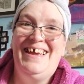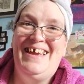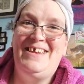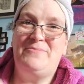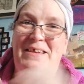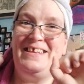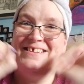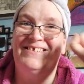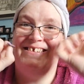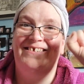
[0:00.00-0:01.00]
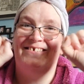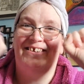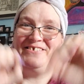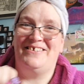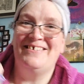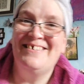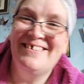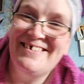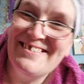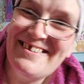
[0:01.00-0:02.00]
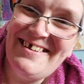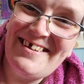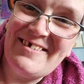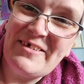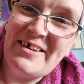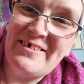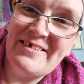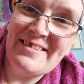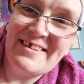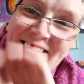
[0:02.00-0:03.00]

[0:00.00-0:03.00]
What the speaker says: He's making the cheese gesture. There we go. There's